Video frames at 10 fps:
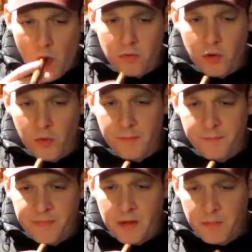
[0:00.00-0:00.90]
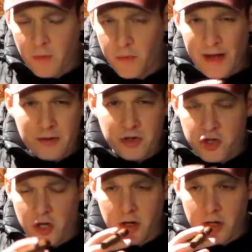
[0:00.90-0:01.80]
to it, but without the
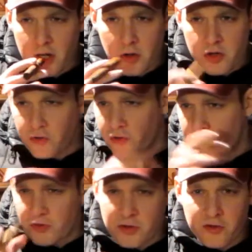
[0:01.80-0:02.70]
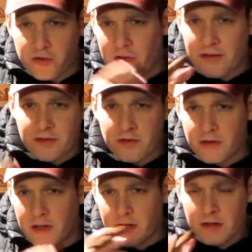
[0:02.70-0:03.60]
sugar, you know, just the sense,
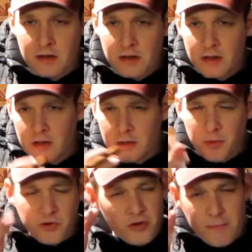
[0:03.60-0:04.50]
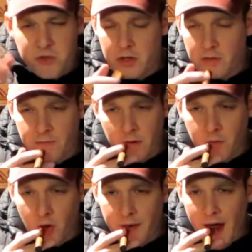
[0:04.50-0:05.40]
the perception of
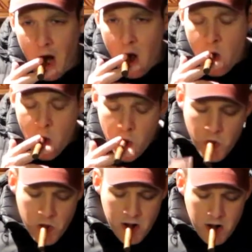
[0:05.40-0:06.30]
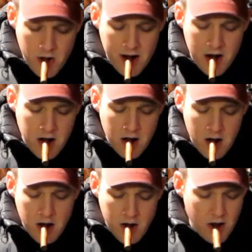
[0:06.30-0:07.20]
all that. All right,
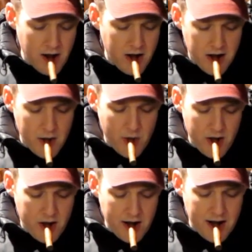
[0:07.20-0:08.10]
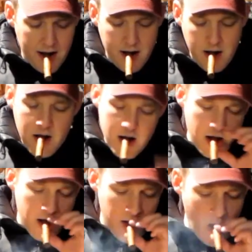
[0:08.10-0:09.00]
so let's give this guy
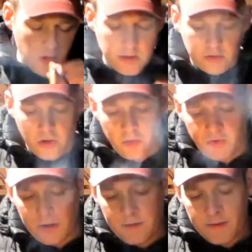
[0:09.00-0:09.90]
a little toasting.